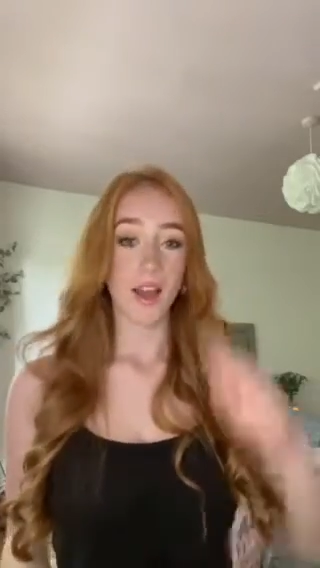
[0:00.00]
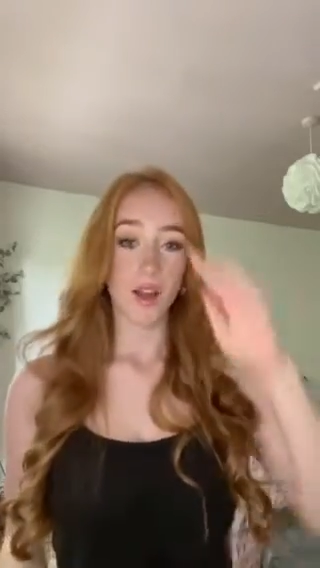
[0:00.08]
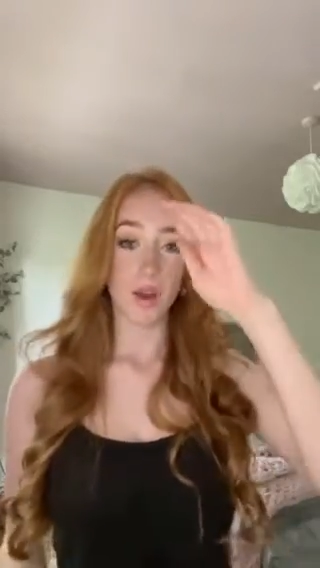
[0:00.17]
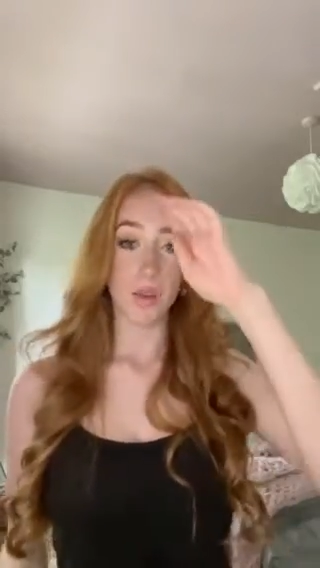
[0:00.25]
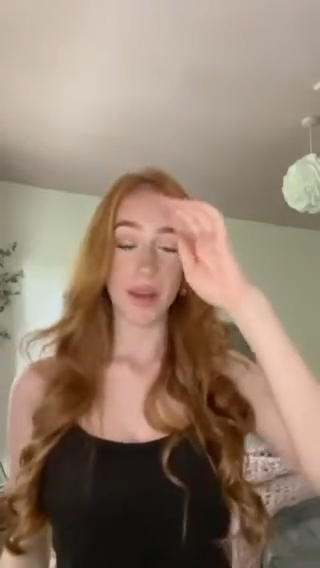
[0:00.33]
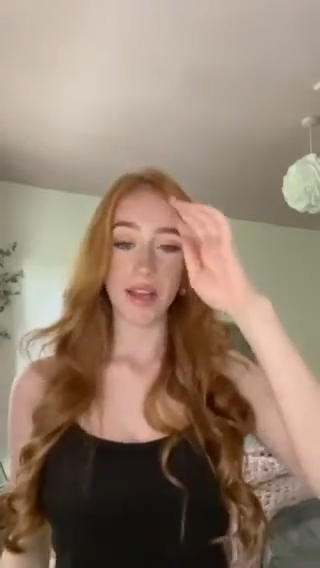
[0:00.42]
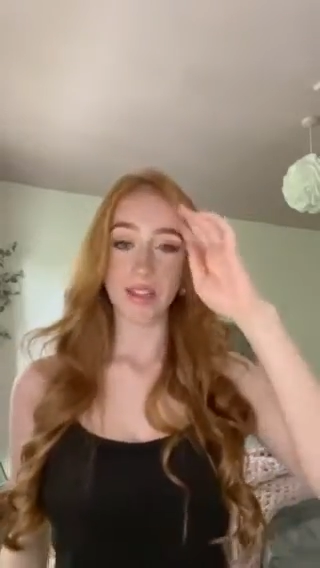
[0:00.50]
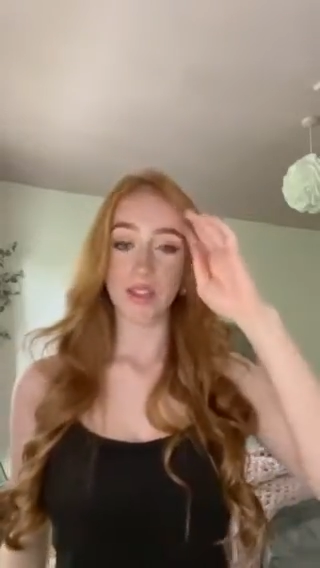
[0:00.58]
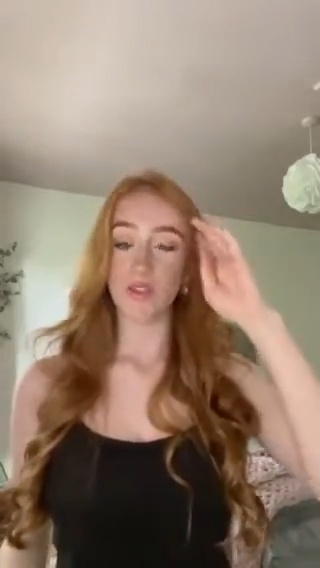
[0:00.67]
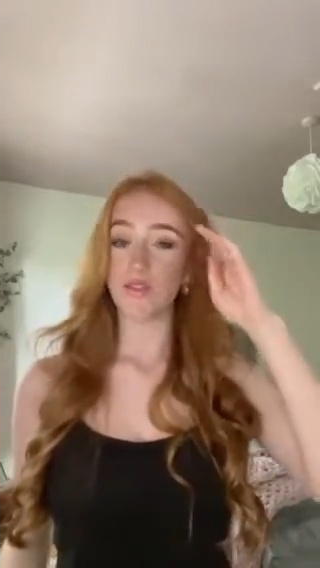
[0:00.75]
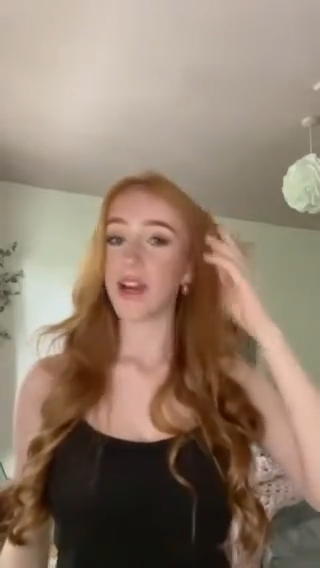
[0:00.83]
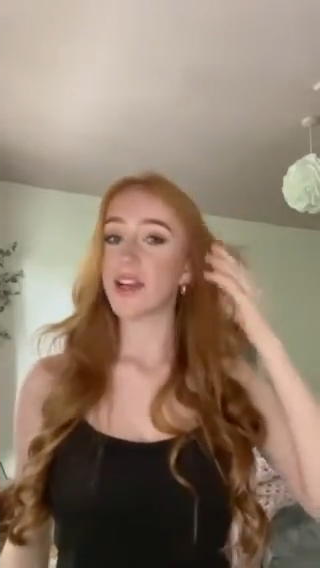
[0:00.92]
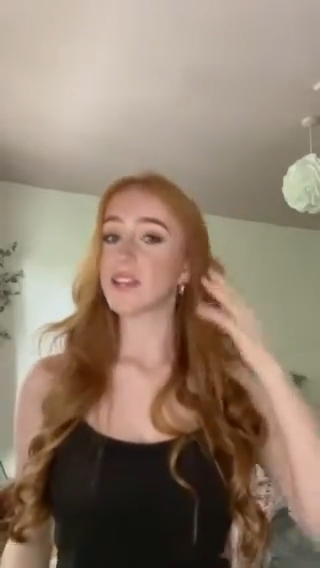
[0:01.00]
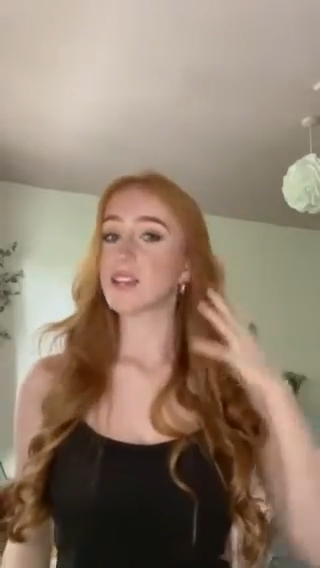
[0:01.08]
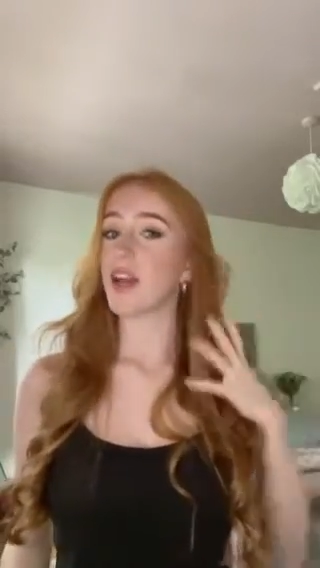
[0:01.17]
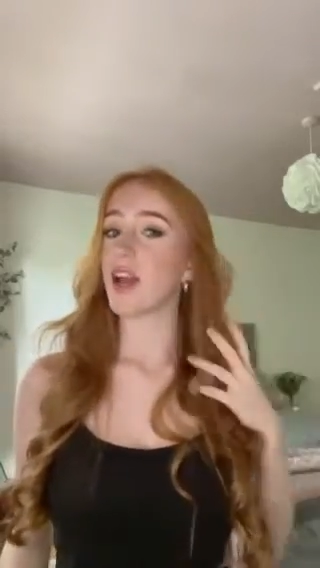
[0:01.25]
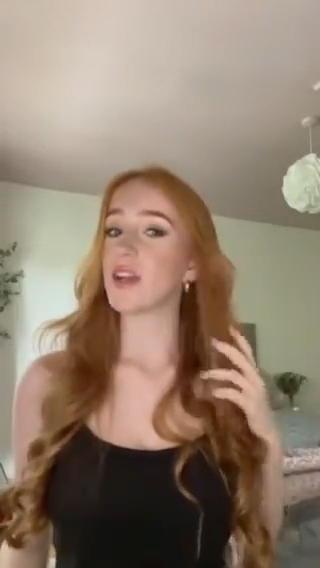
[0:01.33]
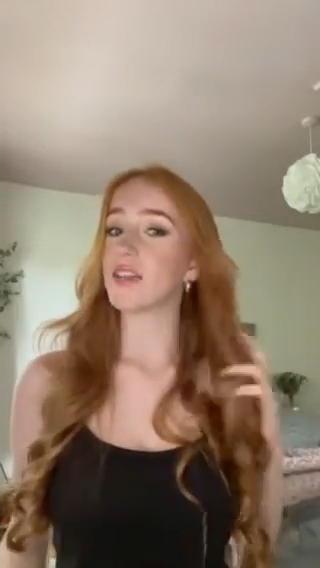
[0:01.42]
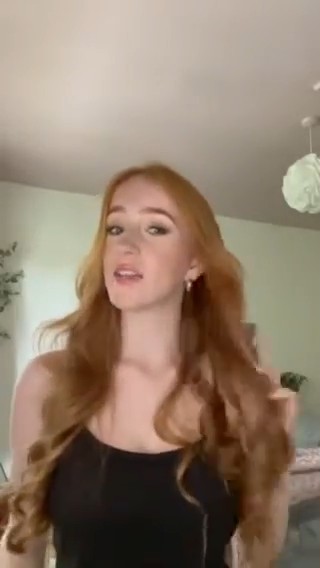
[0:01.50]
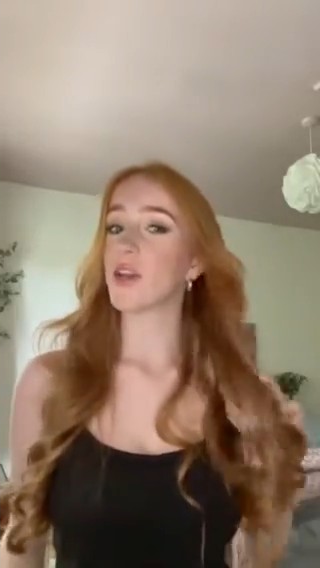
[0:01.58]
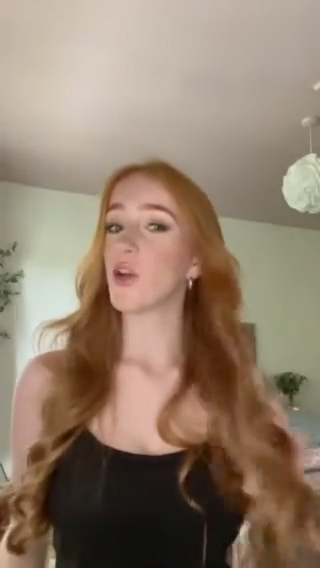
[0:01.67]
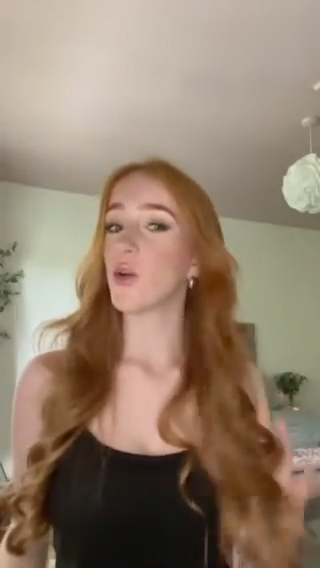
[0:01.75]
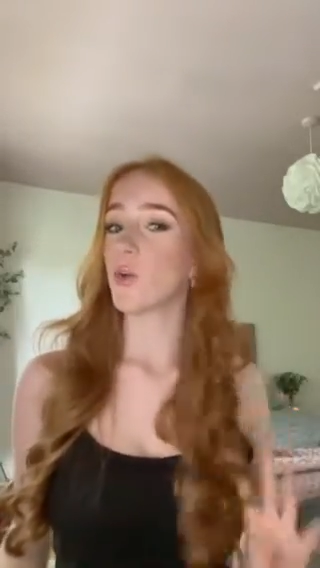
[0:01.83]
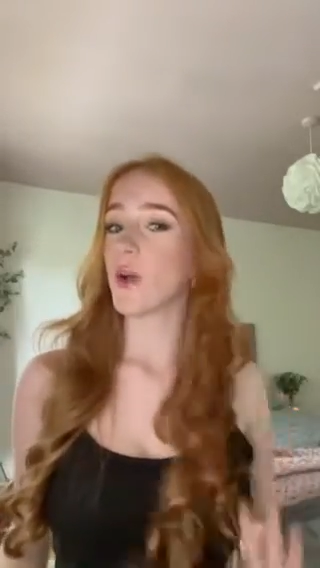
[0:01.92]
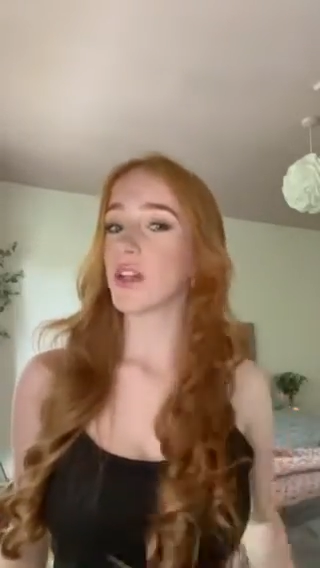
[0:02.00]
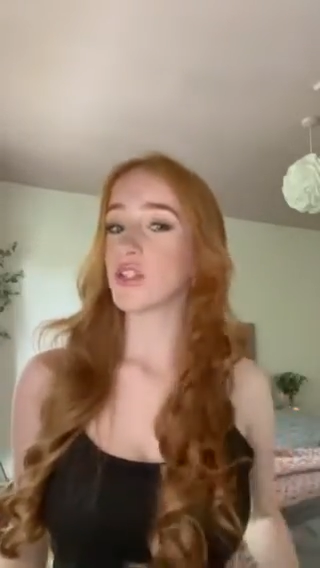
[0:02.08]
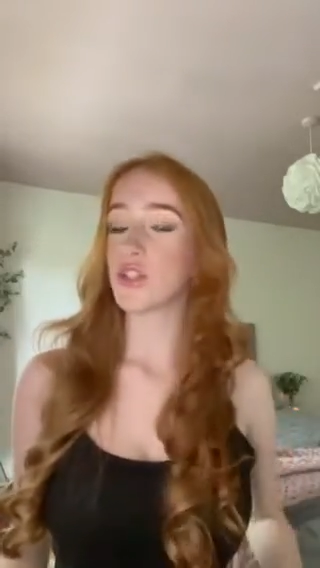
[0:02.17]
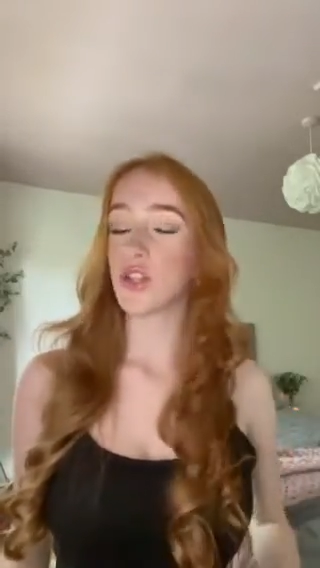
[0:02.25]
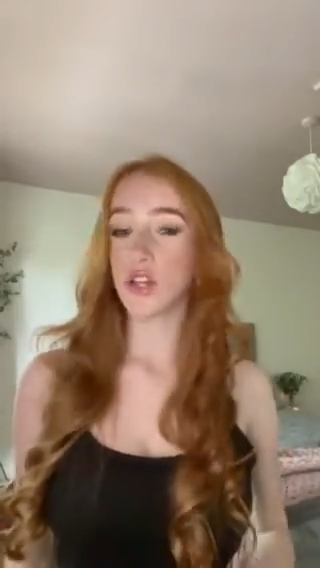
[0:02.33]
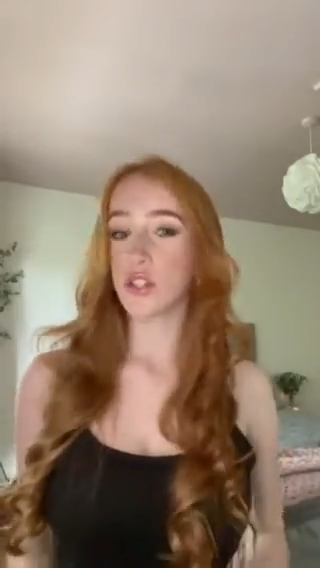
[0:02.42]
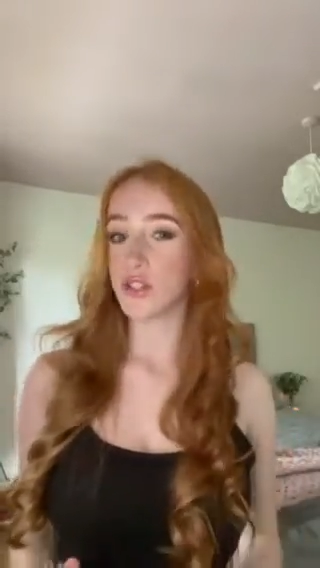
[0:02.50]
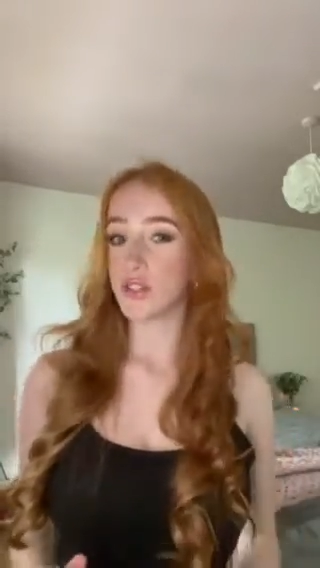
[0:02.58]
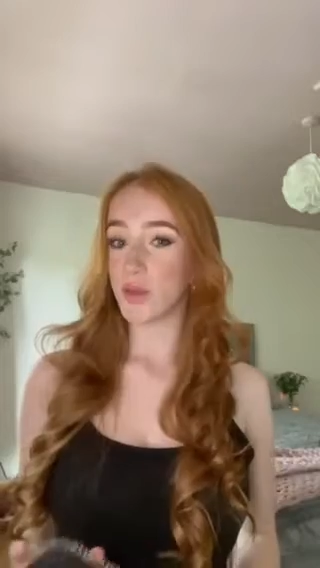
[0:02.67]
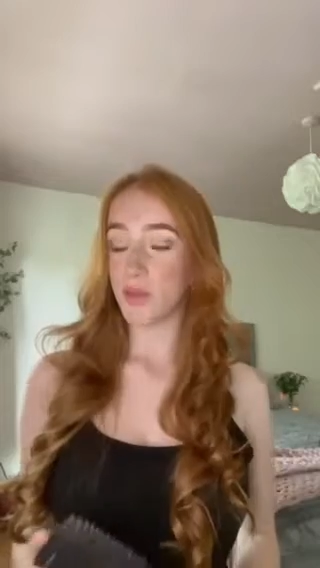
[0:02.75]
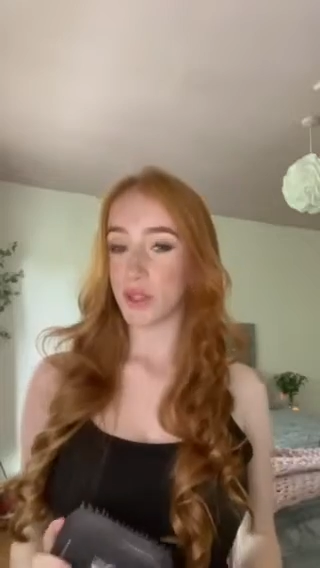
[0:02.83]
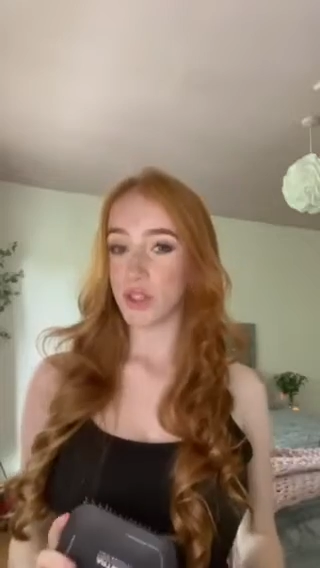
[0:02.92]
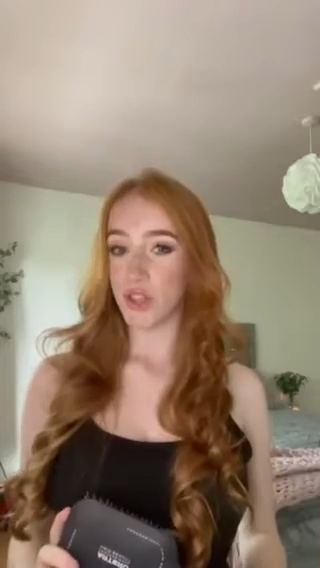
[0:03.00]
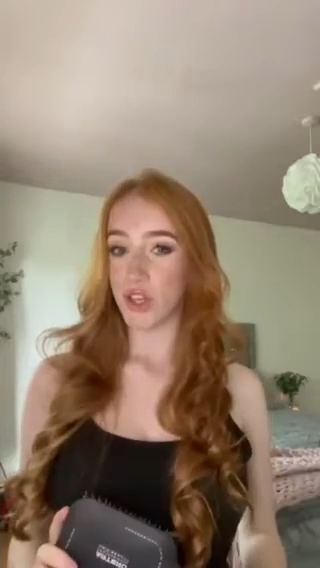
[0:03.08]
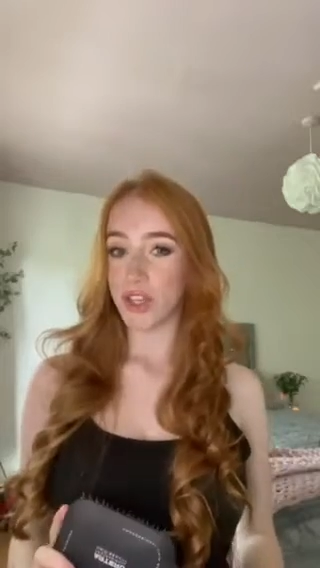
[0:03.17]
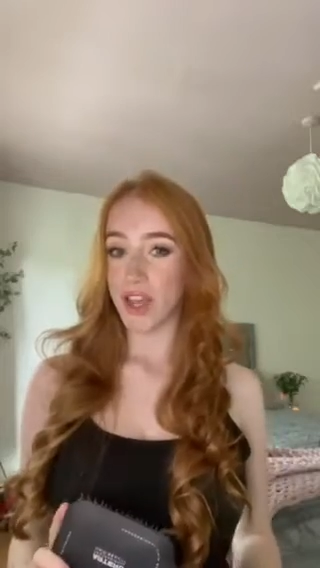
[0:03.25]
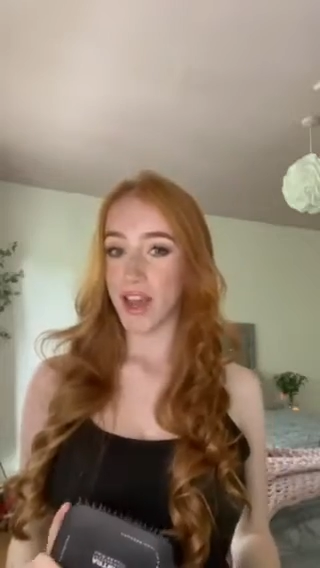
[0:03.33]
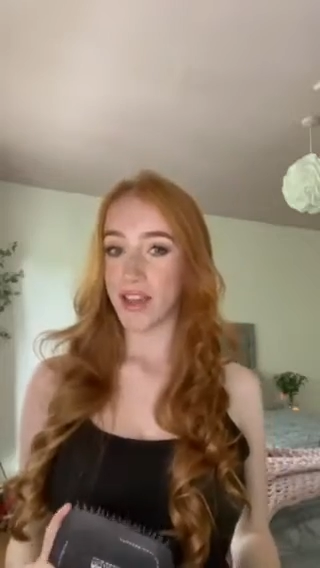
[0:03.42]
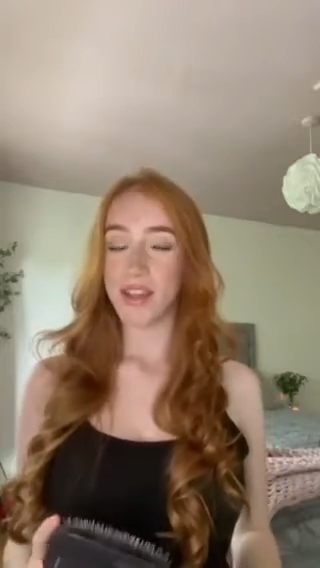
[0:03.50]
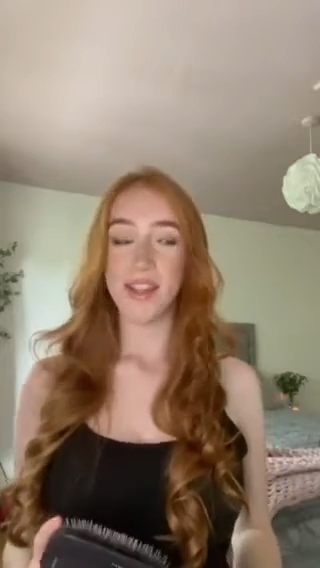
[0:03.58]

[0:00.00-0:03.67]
compared to the right side where it's not used the brush on yet.